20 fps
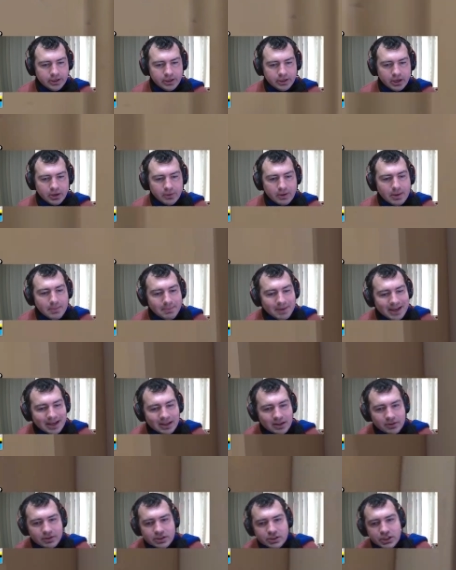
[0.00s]
Oh,
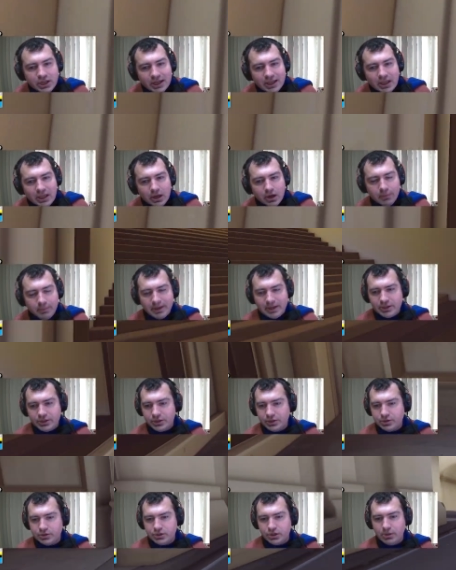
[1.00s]
immediately check here, make
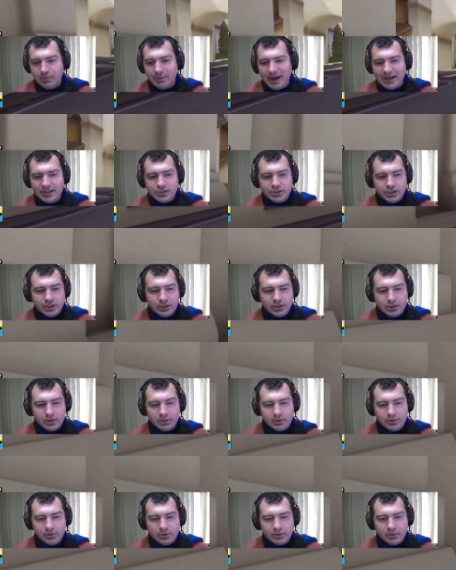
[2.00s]
sure there's no Bastion,